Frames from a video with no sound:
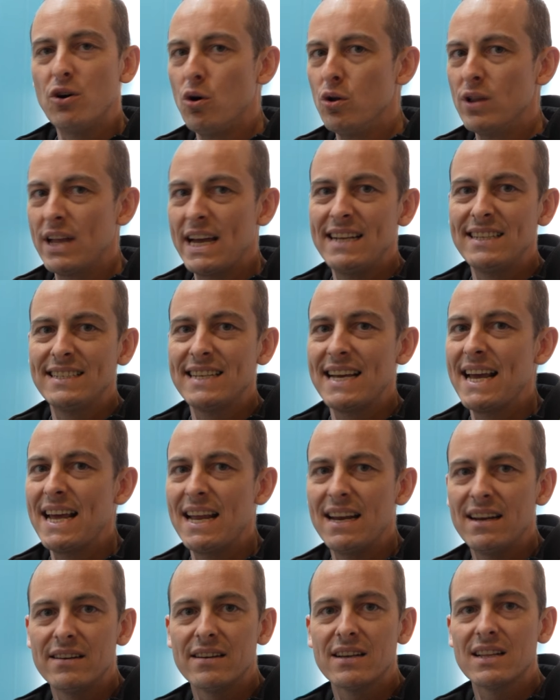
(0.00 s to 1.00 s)
all
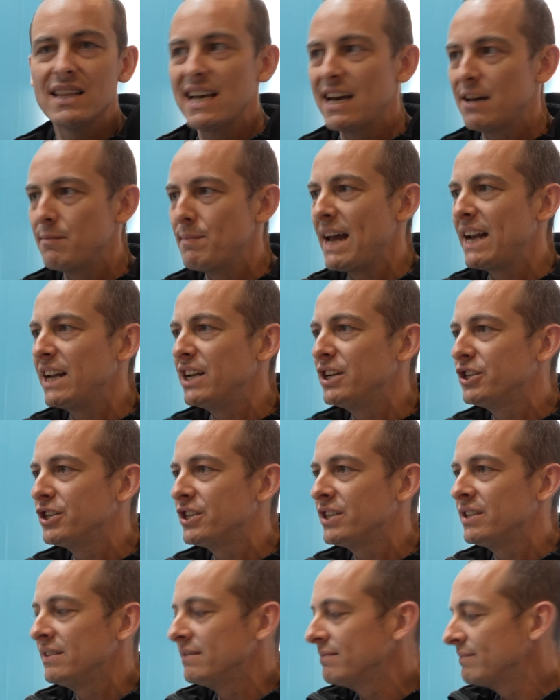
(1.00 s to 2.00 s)
end-to-end cloud
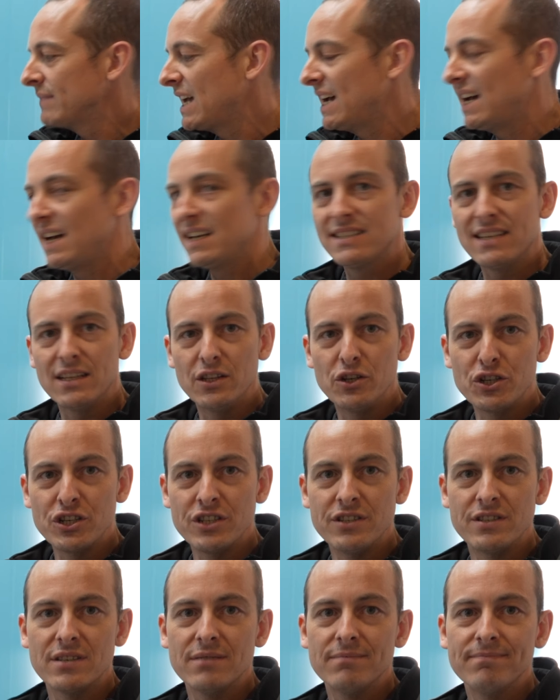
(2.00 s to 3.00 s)
managed uh,
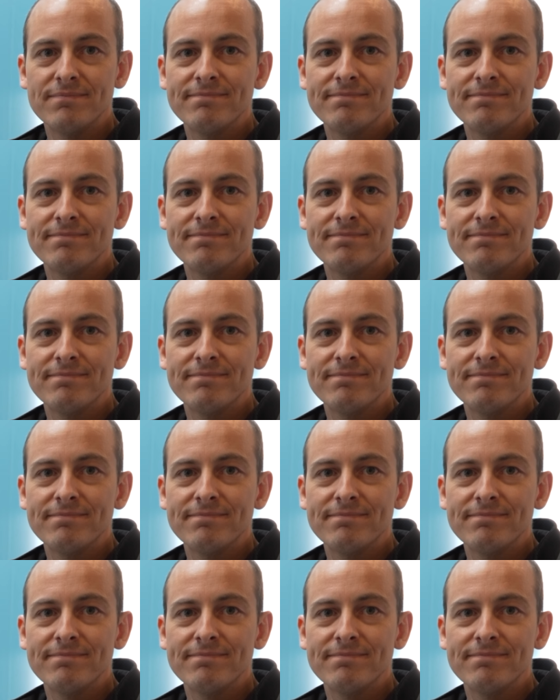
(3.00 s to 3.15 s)
solutions.